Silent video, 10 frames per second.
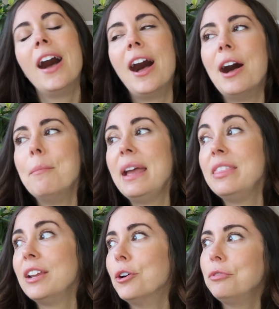
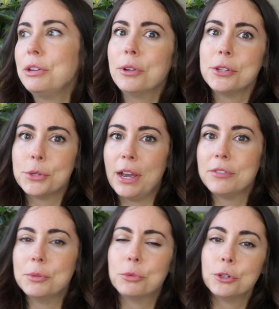And then hopefully we'll also
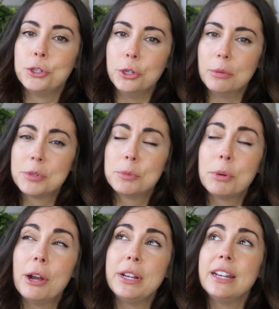have some more tulips
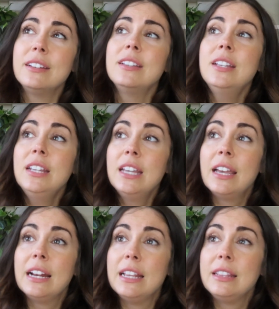sprouting
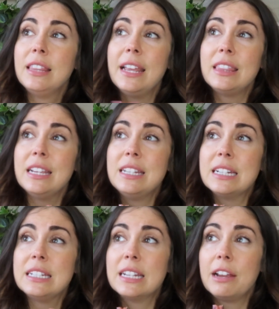and that they
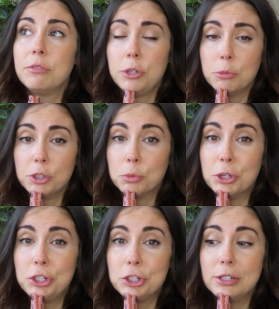didn't die from too much
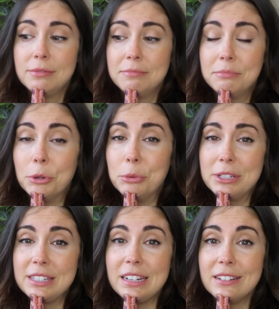moisture. But
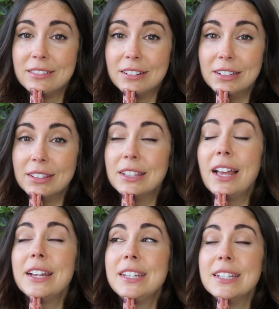we'll see. A
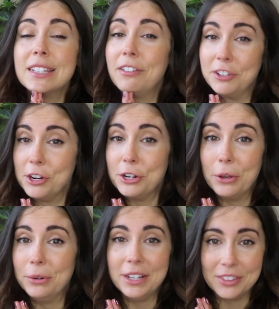lot is left
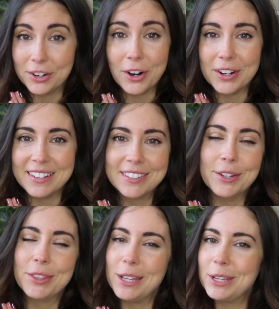unknown in the garden.
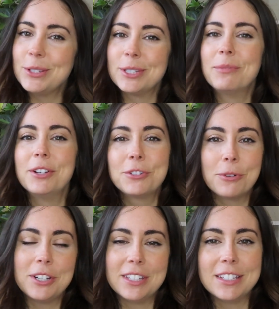So thank you so much for
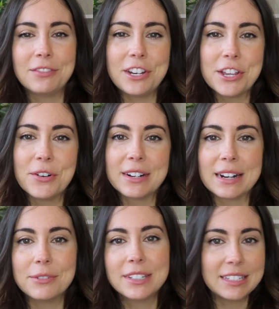watching this video, and
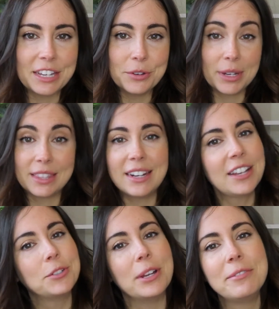I will see you in the
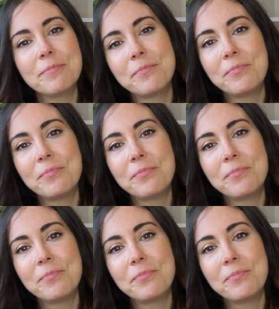next one.